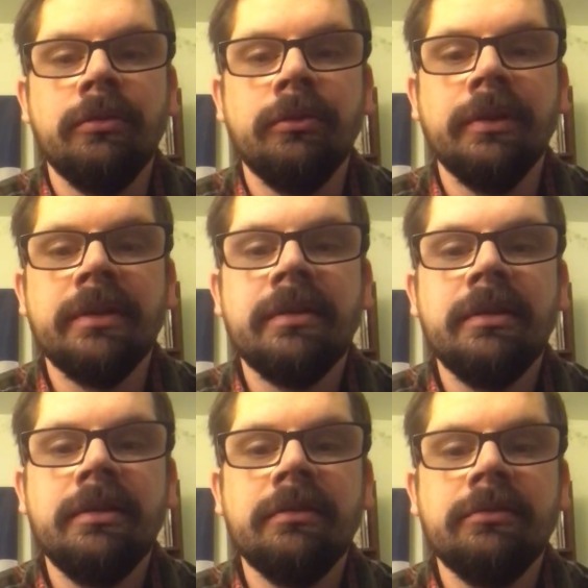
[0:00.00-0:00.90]
risk
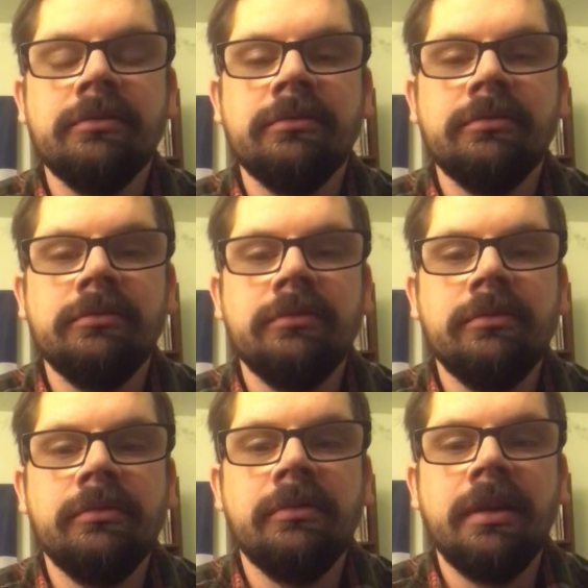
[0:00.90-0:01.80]
it
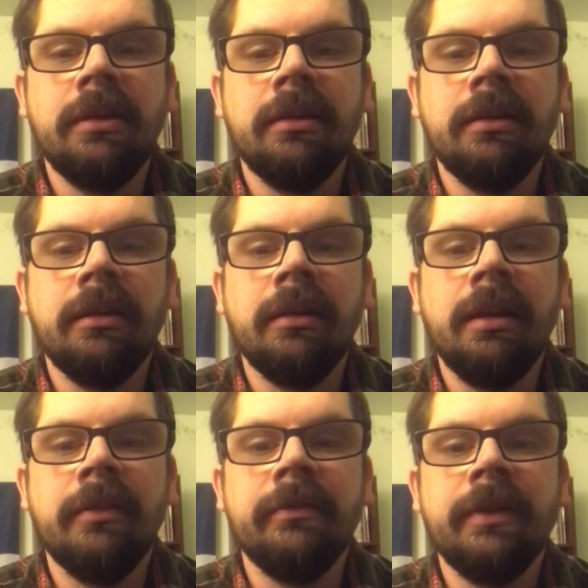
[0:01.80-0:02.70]
and
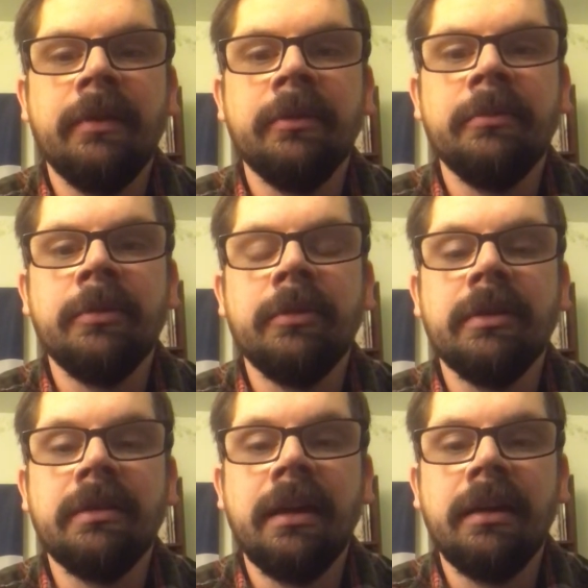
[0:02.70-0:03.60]
allow the family member to
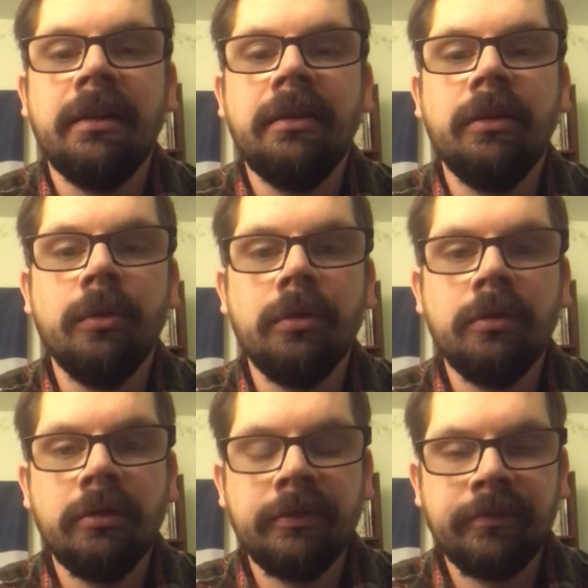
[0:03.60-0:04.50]
die,
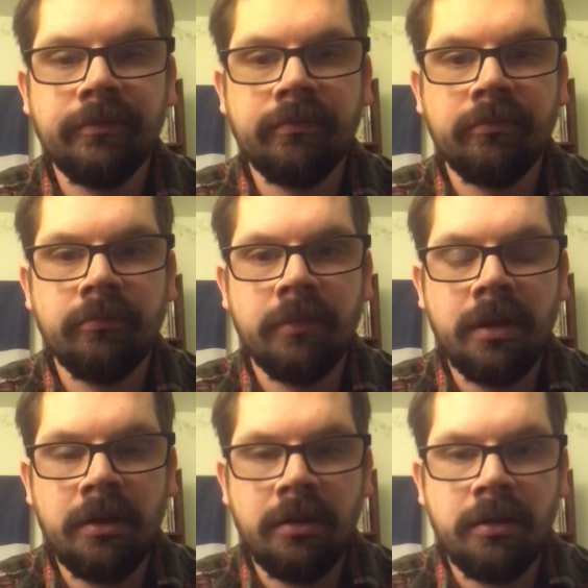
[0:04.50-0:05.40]
or
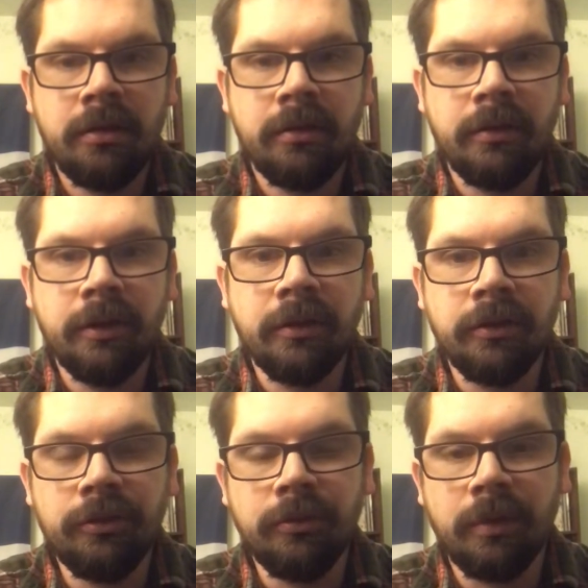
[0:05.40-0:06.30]
they're going to
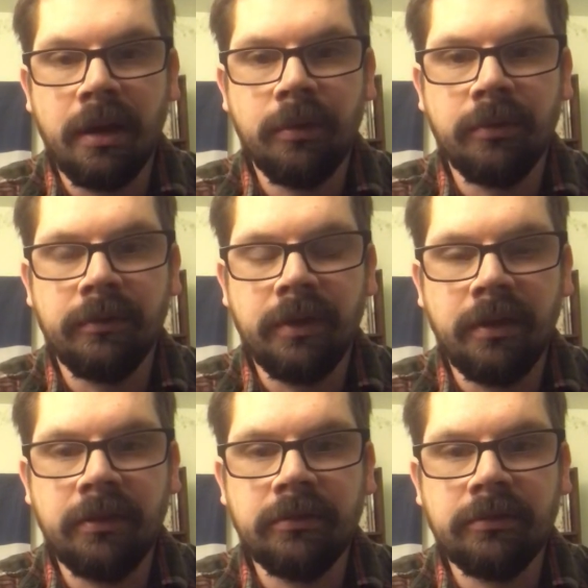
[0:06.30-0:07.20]
do what I would have
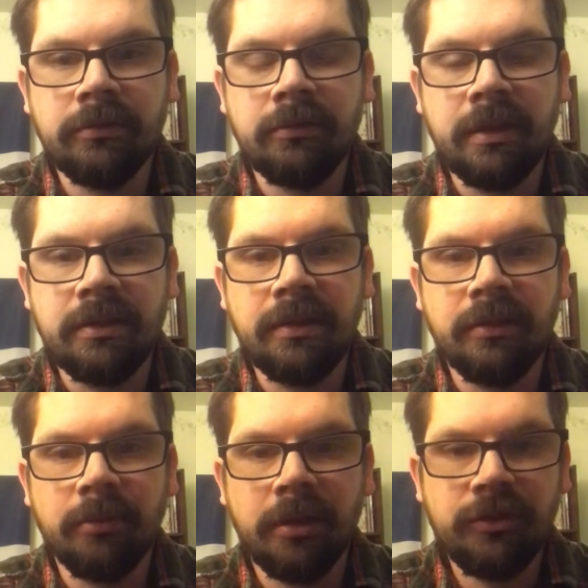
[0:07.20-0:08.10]
done and take
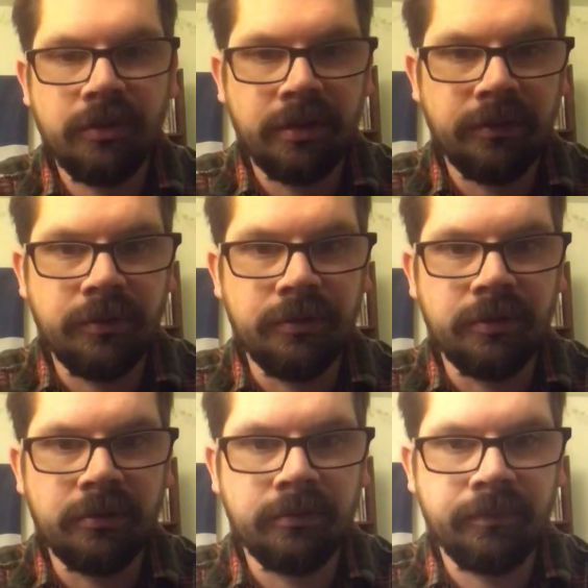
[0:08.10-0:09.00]
the blood
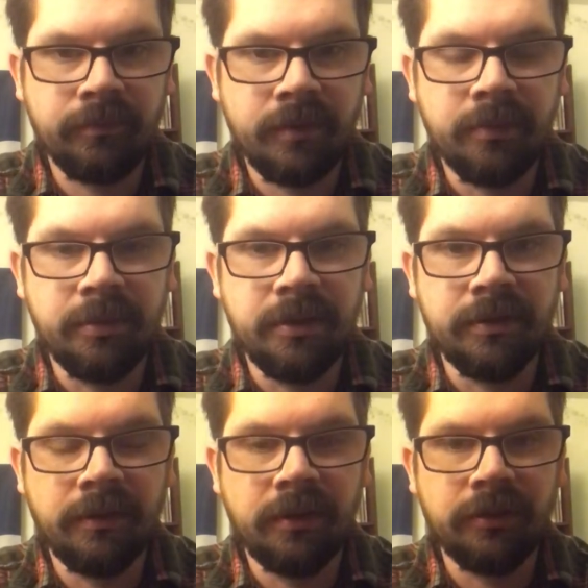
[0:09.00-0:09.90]
transfusion and be
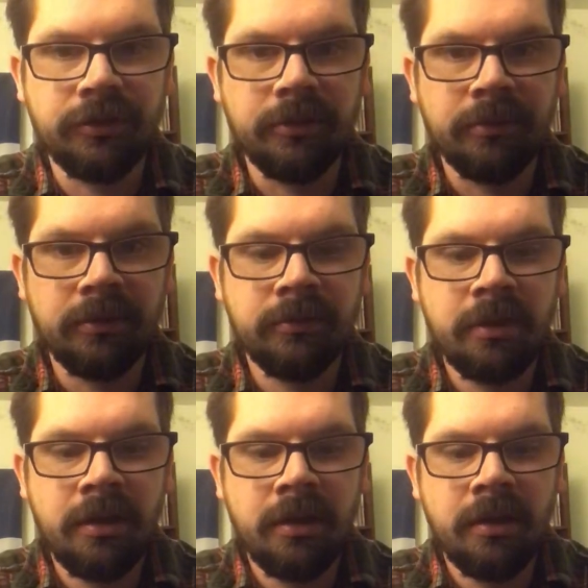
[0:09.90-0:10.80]
disfellowshipped.
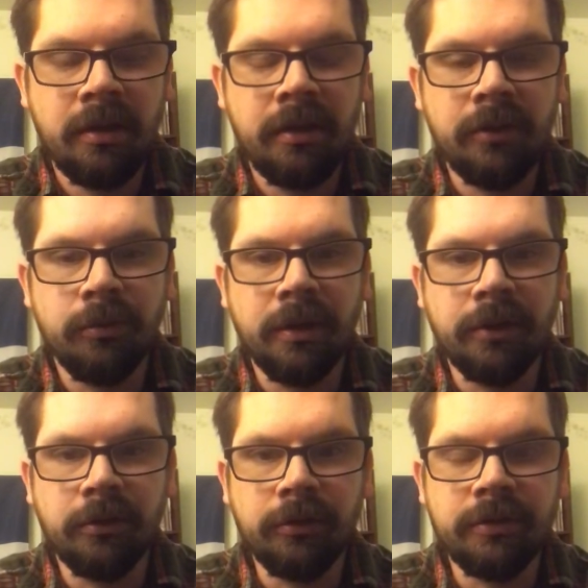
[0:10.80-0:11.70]
Either way,
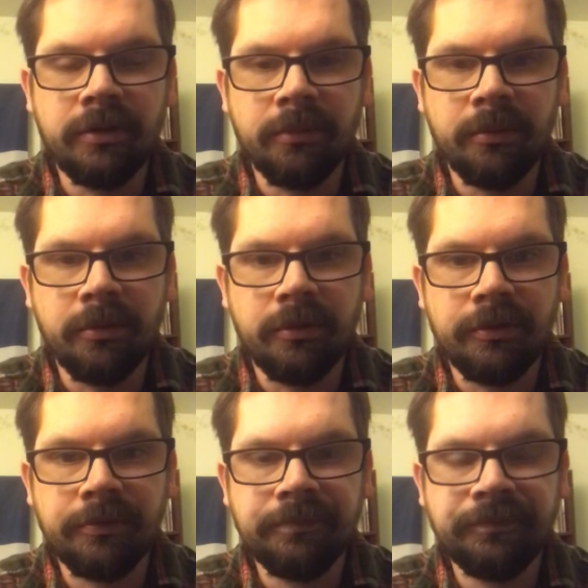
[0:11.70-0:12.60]
you're losing
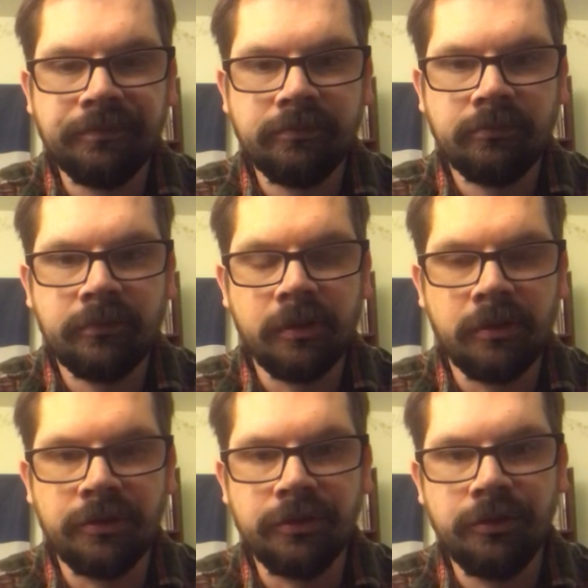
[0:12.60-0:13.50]
members. So
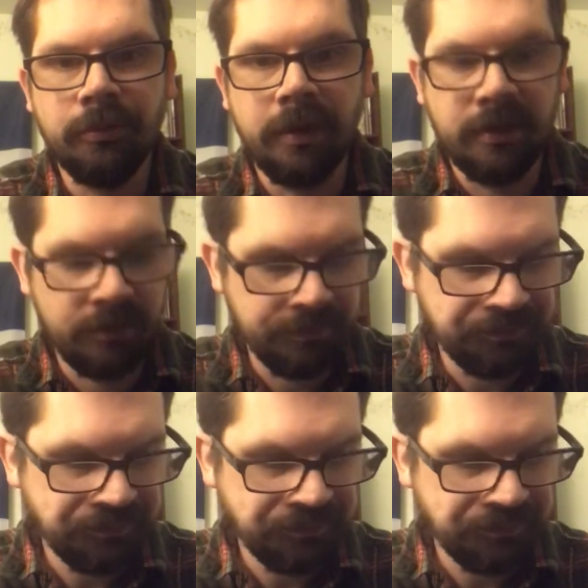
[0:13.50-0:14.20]
there's two ways.